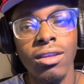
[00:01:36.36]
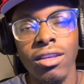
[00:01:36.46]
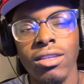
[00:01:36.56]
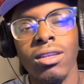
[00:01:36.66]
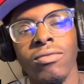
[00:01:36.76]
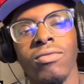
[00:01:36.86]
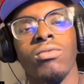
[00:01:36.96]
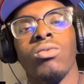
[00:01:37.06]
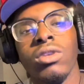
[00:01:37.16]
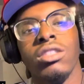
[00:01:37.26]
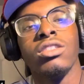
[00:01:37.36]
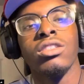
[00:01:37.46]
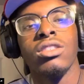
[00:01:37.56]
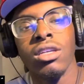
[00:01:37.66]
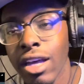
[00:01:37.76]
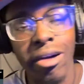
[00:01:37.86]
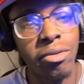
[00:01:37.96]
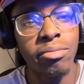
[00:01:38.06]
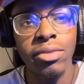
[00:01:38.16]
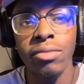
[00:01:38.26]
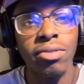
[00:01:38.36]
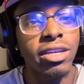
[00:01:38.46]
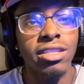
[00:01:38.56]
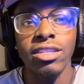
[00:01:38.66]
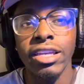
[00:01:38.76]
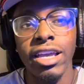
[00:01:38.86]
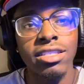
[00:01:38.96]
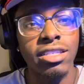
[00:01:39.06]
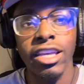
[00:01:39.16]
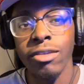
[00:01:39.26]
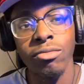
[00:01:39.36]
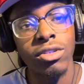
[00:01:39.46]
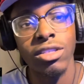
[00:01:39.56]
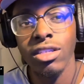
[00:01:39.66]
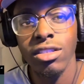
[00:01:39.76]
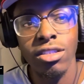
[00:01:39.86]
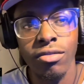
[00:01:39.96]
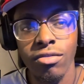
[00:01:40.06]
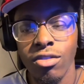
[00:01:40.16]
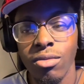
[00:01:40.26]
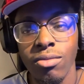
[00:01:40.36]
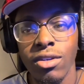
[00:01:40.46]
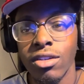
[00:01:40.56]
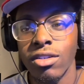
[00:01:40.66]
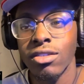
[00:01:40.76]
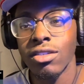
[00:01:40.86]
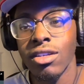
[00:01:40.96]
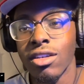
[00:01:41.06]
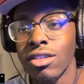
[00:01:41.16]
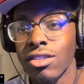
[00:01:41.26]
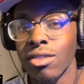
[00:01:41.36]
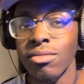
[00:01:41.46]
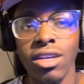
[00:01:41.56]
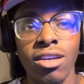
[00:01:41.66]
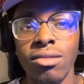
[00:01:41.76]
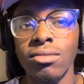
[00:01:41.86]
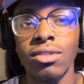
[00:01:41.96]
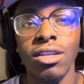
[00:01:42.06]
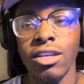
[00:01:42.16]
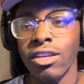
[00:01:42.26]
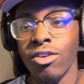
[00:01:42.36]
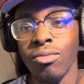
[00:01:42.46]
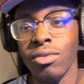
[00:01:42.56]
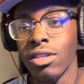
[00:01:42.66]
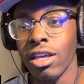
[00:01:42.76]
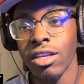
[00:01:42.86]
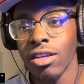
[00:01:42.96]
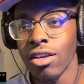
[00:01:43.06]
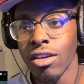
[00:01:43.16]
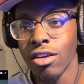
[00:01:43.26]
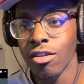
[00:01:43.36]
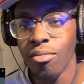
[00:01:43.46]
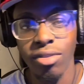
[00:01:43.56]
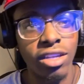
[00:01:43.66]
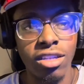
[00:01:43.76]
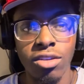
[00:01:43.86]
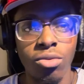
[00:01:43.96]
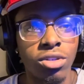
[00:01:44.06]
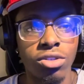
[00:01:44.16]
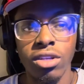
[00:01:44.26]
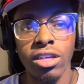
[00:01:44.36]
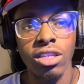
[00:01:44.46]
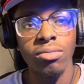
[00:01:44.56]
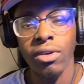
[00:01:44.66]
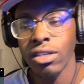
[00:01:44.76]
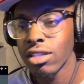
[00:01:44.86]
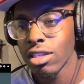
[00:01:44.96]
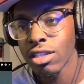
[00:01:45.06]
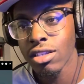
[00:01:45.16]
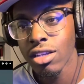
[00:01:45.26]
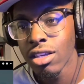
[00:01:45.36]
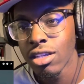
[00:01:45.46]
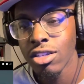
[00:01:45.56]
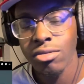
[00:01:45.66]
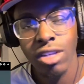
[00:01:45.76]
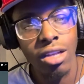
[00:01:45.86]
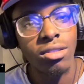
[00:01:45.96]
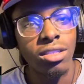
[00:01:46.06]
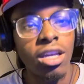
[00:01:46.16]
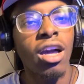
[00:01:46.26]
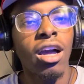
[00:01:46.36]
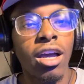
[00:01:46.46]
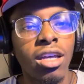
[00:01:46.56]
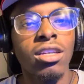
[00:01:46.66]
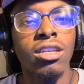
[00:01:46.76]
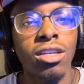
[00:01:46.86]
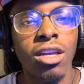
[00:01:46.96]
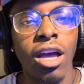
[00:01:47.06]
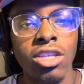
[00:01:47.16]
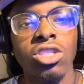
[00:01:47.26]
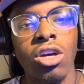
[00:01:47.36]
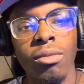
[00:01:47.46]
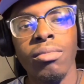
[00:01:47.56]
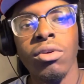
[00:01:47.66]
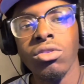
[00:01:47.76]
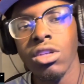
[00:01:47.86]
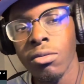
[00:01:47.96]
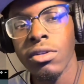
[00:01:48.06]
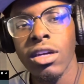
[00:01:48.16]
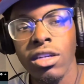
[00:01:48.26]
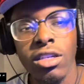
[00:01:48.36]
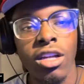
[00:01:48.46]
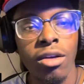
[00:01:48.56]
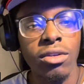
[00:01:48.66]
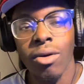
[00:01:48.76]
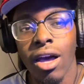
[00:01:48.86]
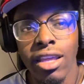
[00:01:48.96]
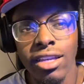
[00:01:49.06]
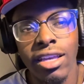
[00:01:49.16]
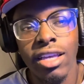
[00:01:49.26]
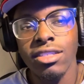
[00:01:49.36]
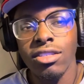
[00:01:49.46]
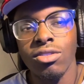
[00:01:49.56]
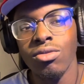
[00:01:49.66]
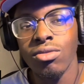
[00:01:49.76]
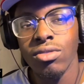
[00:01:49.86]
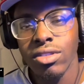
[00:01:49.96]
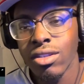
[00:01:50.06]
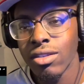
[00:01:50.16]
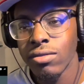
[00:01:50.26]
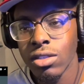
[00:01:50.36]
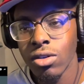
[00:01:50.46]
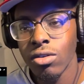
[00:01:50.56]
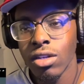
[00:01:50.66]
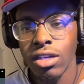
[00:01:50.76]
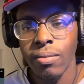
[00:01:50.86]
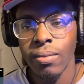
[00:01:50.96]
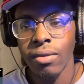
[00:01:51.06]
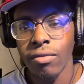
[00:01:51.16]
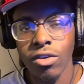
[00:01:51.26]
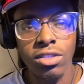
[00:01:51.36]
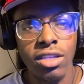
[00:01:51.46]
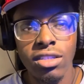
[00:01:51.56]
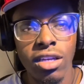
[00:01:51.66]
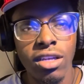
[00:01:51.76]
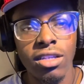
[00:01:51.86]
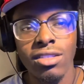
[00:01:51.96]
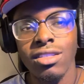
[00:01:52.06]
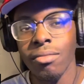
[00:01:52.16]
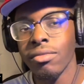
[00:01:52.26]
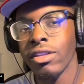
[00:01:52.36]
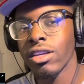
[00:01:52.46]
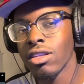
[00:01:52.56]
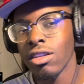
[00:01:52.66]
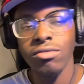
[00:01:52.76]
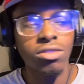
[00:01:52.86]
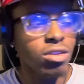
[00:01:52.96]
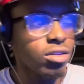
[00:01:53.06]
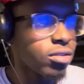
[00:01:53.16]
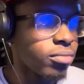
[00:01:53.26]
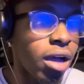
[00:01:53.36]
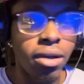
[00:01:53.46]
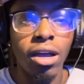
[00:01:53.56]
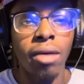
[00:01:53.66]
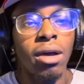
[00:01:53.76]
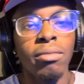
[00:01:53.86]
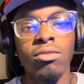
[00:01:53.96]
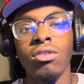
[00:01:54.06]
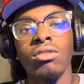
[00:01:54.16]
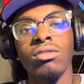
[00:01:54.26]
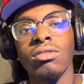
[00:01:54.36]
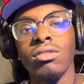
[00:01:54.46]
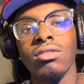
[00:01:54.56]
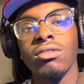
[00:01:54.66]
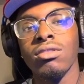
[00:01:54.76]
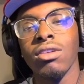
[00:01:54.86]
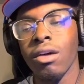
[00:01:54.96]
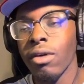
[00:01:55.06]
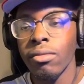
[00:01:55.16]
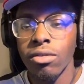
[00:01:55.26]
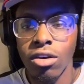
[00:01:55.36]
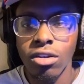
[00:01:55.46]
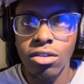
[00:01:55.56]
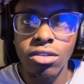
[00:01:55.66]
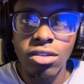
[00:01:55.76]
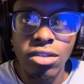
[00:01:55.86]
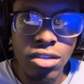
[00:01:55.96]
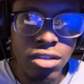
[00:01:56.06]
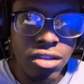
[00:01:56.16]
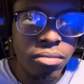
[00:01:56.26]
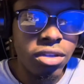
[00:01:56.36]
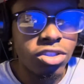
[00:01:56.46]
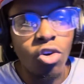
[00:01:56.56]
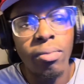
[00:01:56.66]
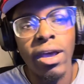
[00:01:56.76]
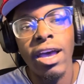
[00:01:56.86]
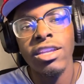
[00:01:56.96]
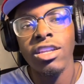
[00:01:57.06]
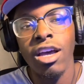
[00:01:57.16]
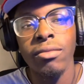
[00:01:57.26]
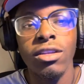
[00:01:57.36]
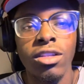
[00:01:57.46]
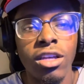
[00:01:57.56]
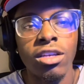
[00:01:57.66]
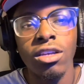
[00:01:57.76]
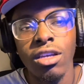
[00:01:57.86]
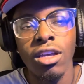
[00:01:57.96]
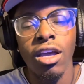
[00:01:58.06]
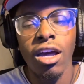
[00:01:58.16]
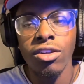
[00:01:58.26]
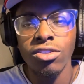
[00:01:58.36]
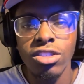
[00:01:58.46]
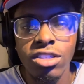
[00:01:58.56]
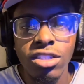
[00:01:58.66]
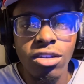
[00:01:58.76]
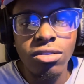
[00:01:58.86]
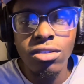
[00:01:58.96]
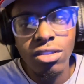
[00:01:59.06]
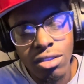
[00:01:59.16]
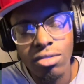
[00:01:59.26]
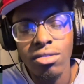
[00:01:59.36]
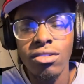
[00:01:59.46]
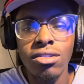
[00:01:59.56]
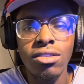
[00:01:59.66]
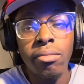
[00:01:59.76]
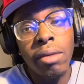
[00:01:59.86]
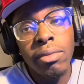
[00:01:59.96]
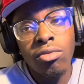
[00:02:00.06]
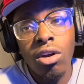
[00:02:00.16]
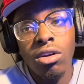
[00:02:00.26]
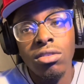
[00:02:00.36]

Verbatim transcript: cause of what he just said. I'm gonna be playing the guessing game with these. You feel me? Because sometimes it'll be like completely what you didn't expect, and then sometimes it's like I I saw the build up, and I, you know what I mean. I like guessing too. So like first 10 seconds, I'm thinking love song. But I might I might be wrong. I might be wrong. Plus notepad, you know what I mean? Like, I don't know, it just sounds I might be wrong.